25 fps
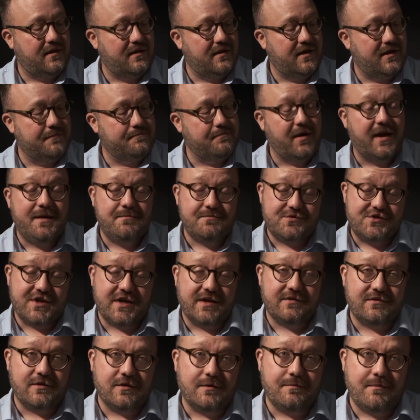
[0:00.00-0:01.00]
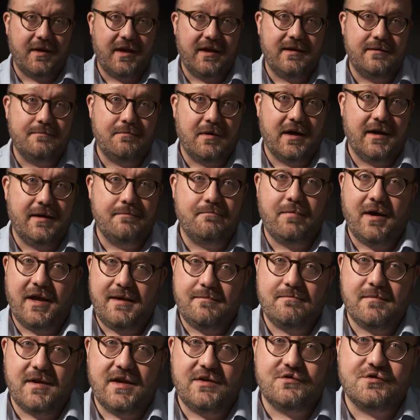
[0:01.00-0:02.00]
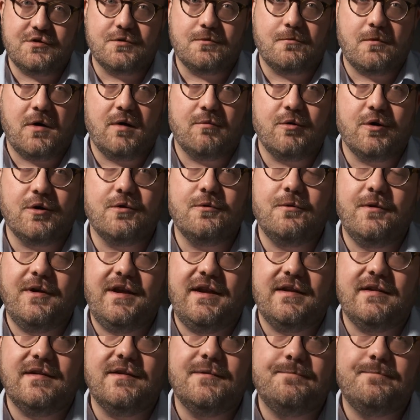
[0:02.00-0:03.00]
a pipe chanter made by Pipe Major Robert Reid.